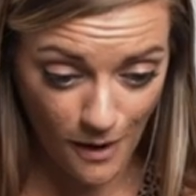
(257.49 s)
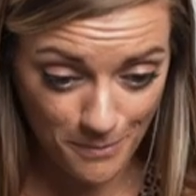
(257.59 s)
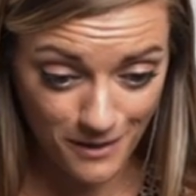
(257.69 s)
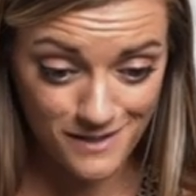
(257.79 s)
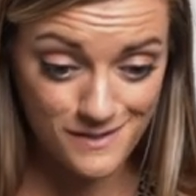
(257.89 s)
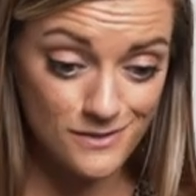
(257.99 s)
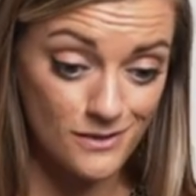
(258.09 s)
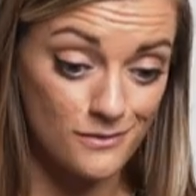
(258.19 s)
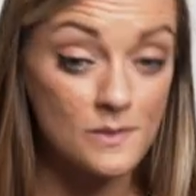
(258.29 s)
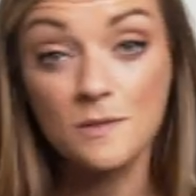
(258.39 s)
I'm gonna
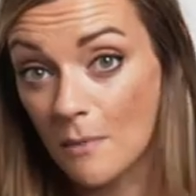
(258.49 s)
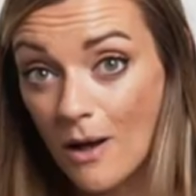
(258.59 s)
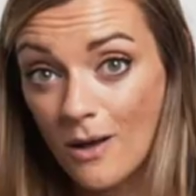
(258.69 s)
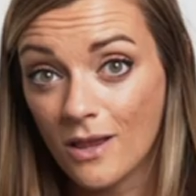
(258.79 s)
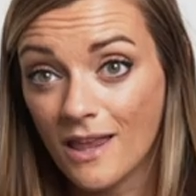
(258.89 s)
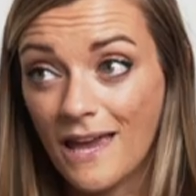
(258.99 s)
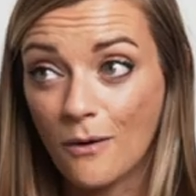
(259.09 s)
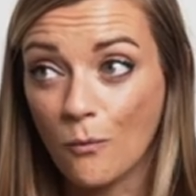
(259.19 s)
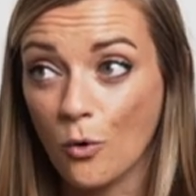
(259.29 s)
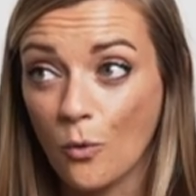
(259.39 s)
start small
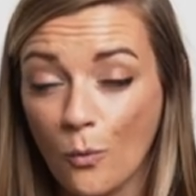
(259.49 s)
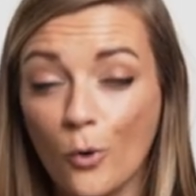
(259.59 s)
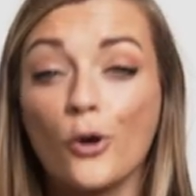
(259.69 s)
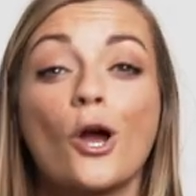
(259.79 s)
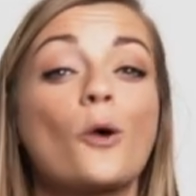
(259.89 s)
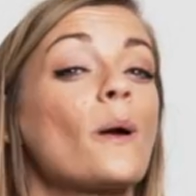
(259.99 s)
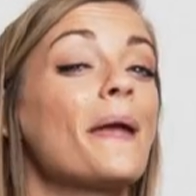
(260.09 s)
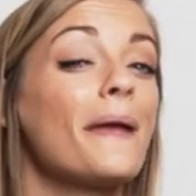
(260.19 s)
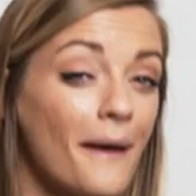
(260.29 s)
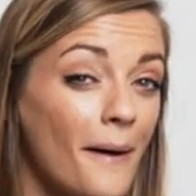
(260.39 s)
and we'll work our
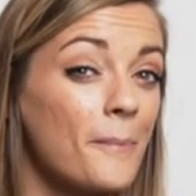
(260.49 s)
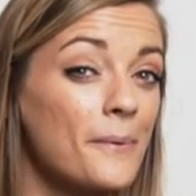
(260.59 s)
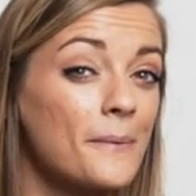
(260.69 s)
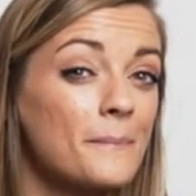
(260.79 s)
way up.